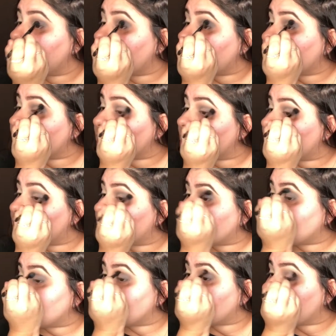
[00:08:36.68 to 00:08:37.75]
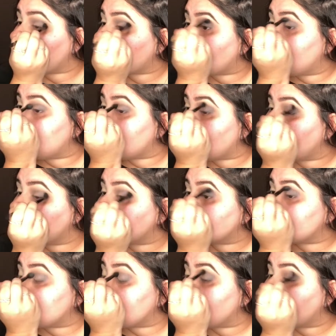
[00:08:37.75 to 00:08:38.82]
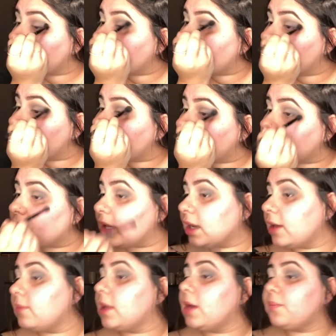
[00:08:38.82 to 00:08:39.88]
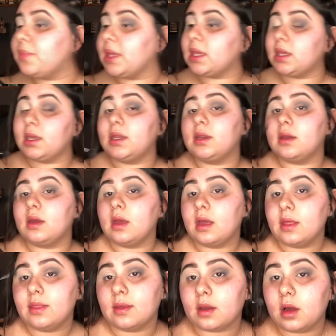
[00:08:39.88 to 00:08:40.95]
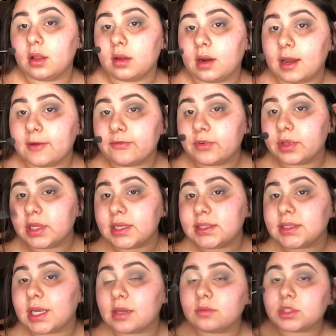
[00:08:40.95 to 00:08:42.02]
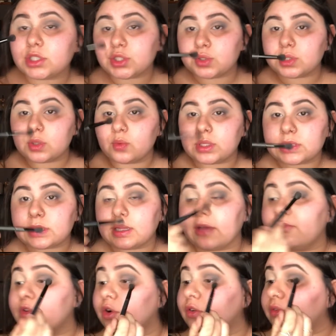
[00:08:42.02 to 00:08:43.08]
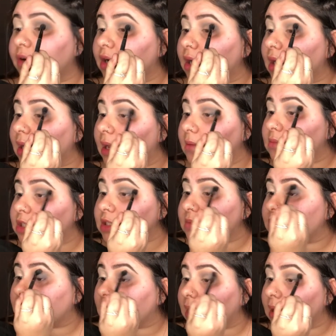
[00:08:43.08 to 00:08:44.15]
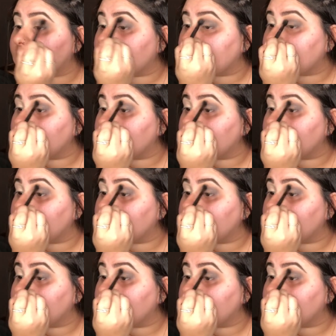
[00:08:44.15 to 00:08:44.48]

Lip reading: And I'm going to blend with that color as well that I have. Again, I'm not picking the color up for this. I'm just using what's left over and I'm just blending.